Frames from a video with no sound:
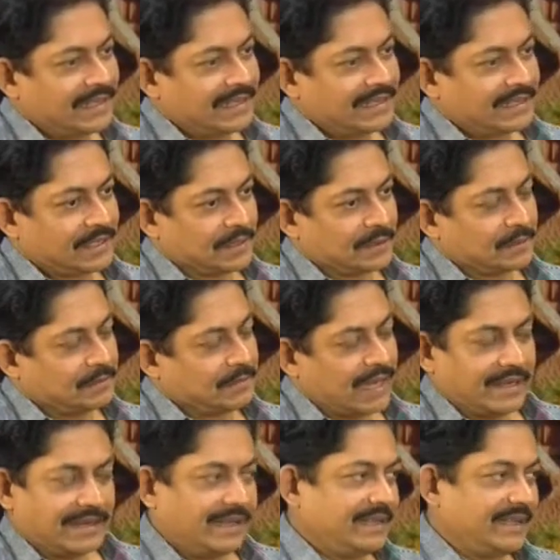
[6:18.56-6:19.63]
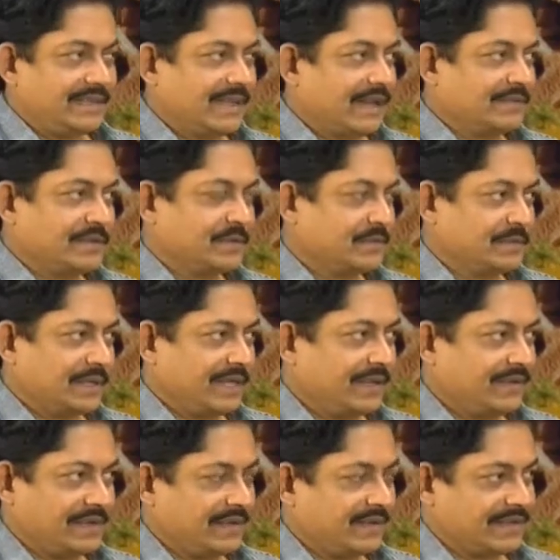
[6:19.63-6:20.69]
So I really didn't have to do any
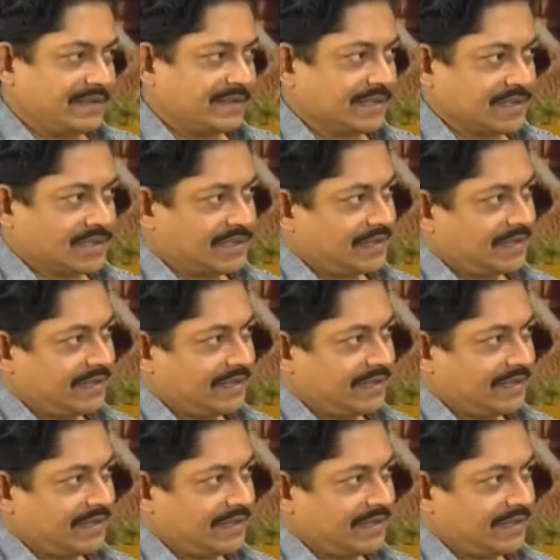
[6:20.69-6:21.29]
re research.